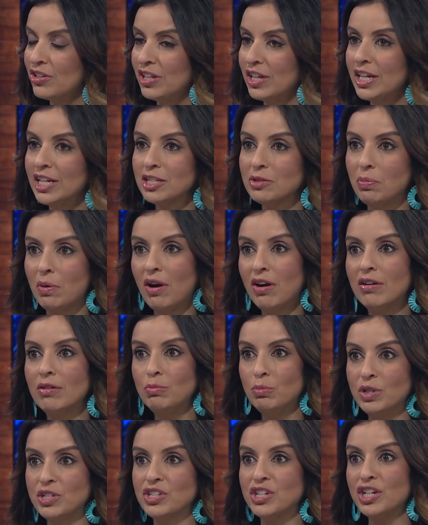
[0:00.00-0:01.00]
think it's part of
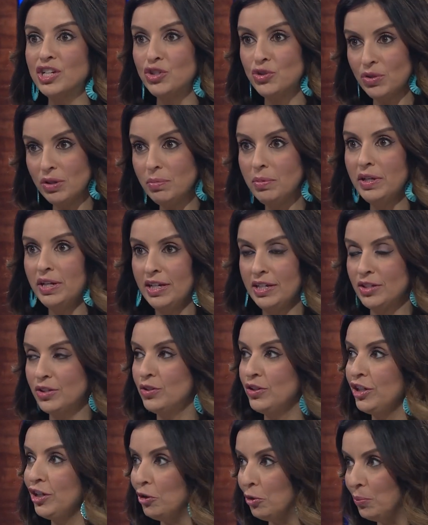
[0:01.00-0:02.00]
what's contributing to
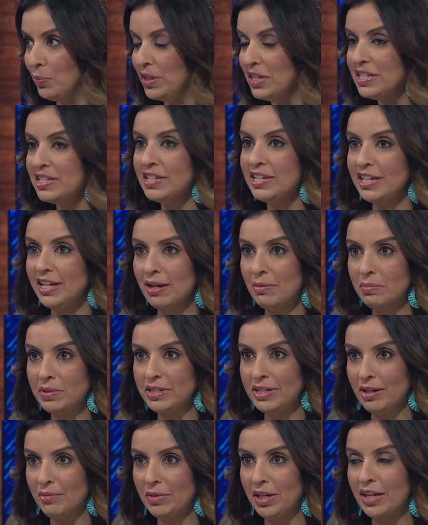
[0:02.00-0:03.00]
the obesity
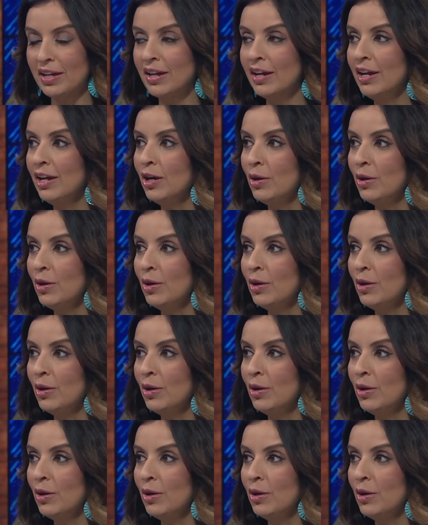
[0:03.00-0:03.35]
epidemic,